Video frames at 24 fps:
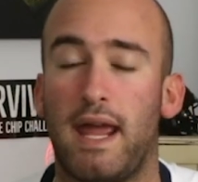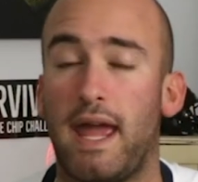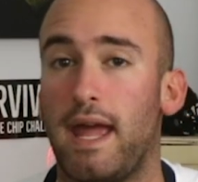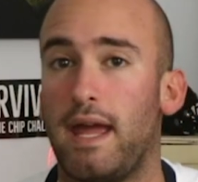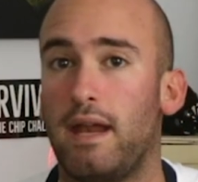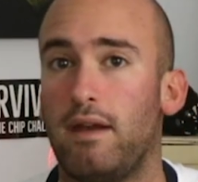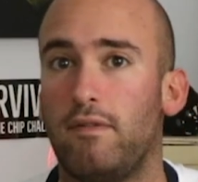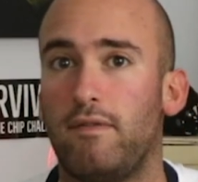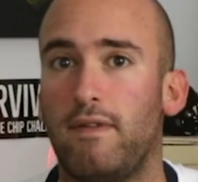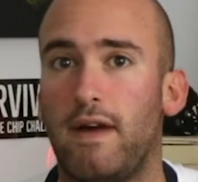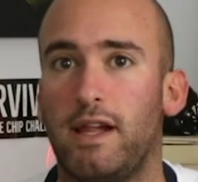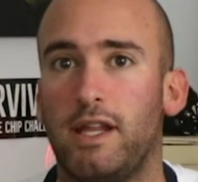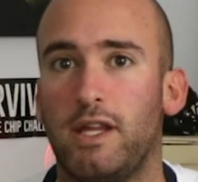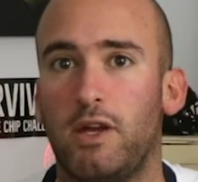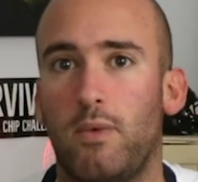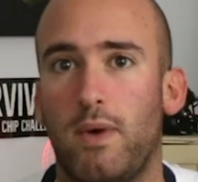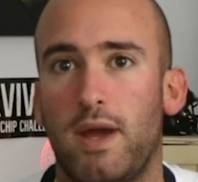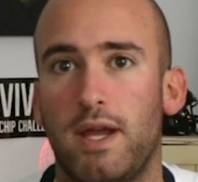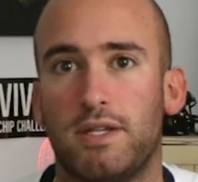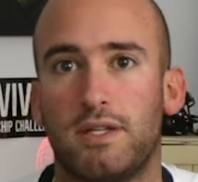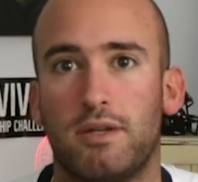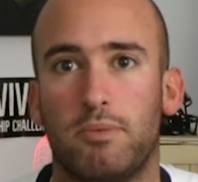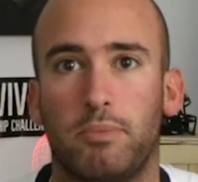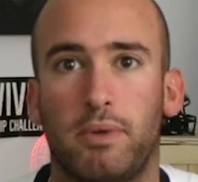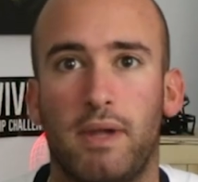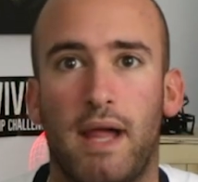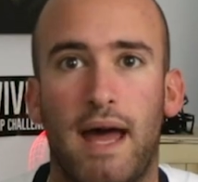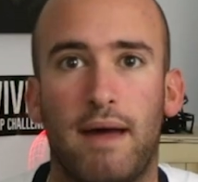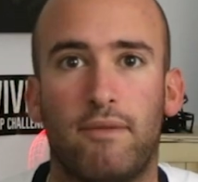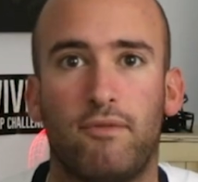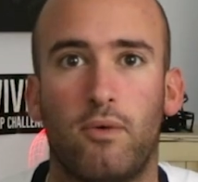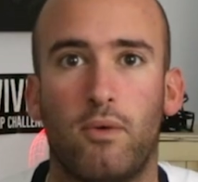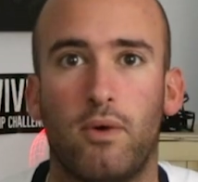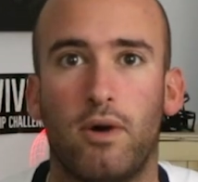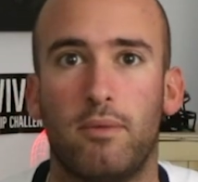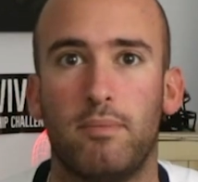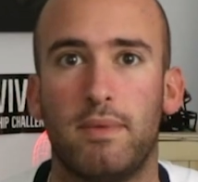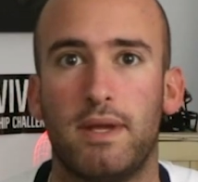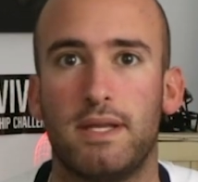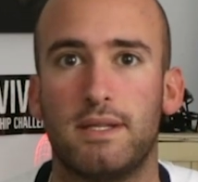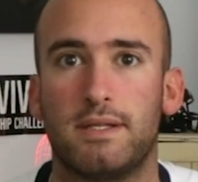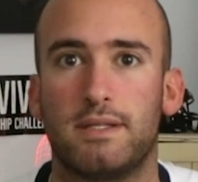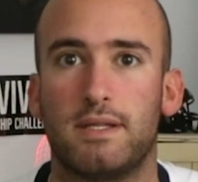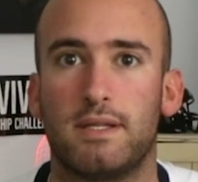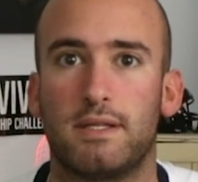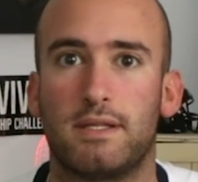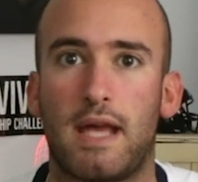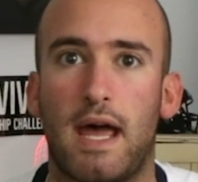and evaluation platform
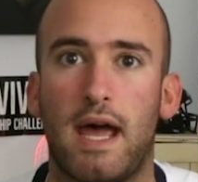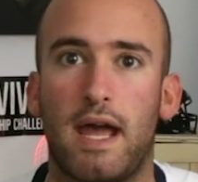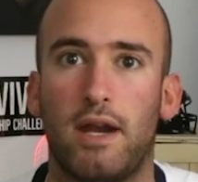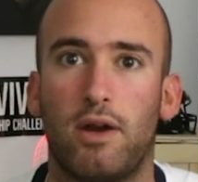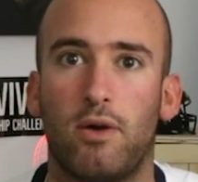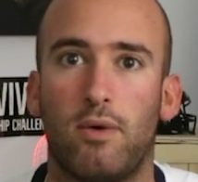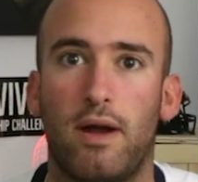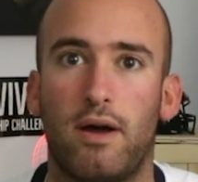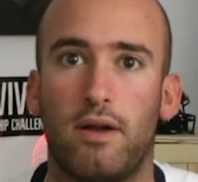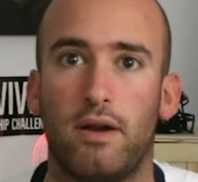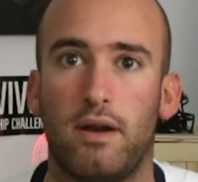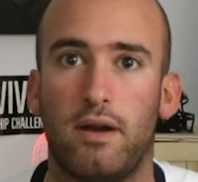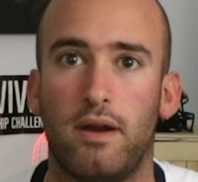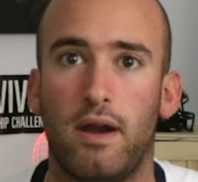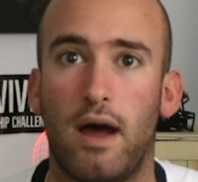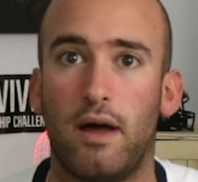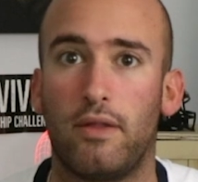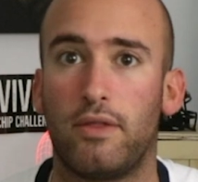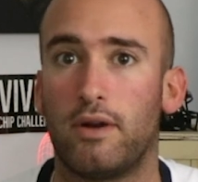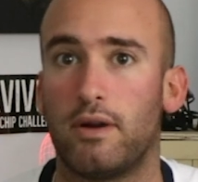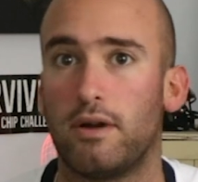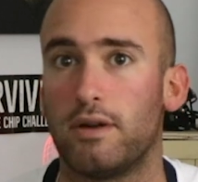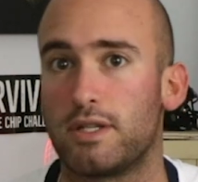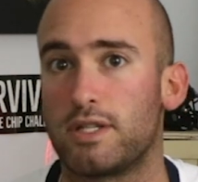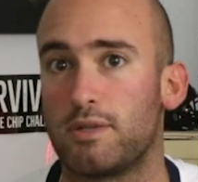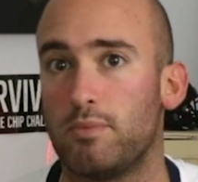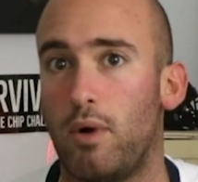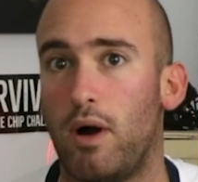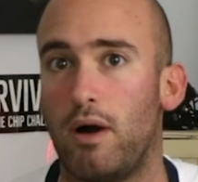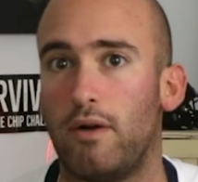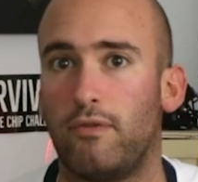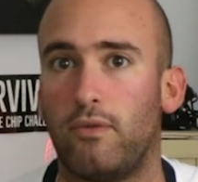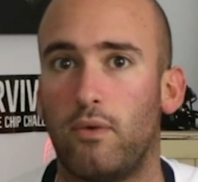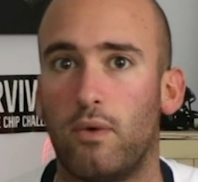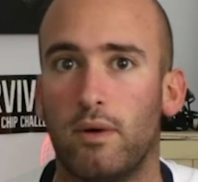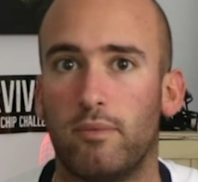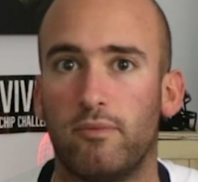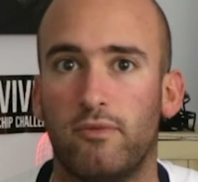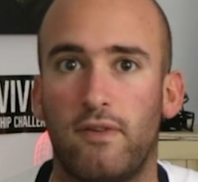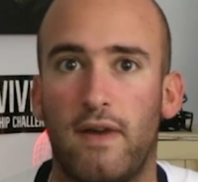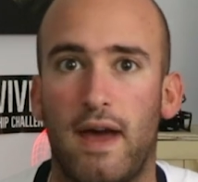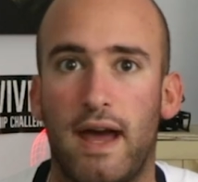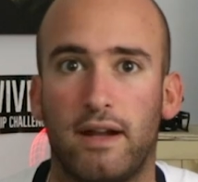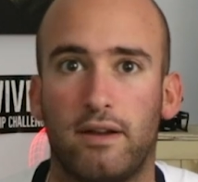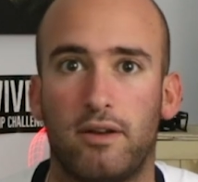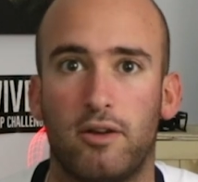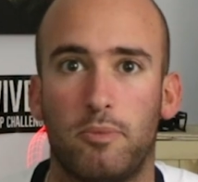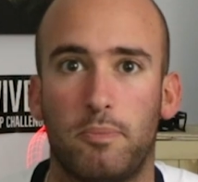is designed around another small form
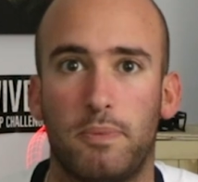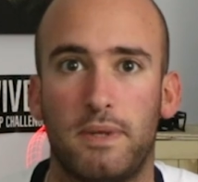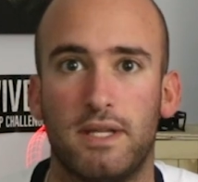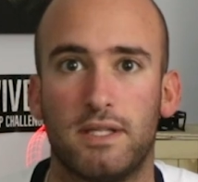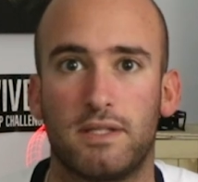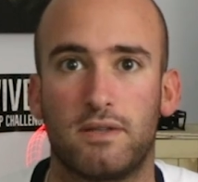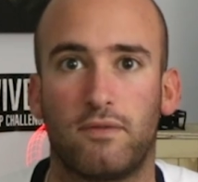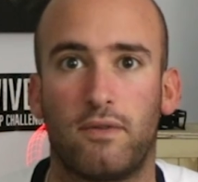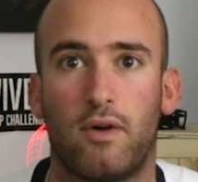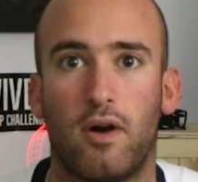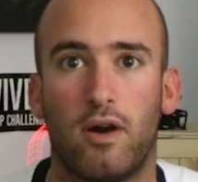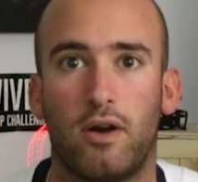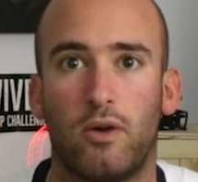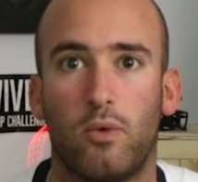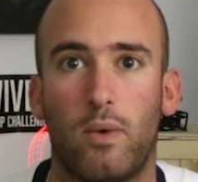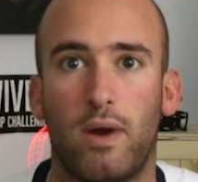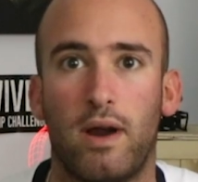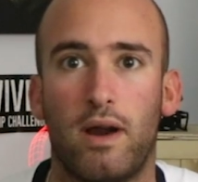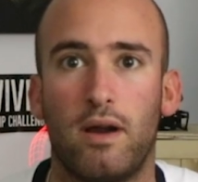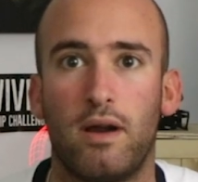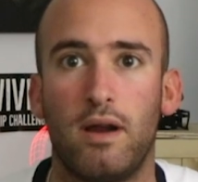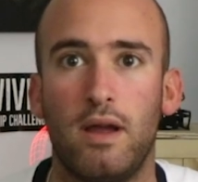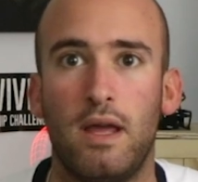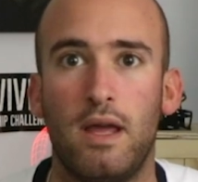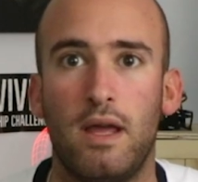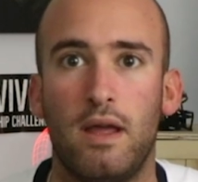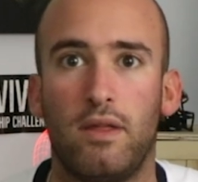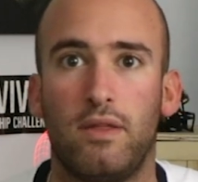factor piece of hardware,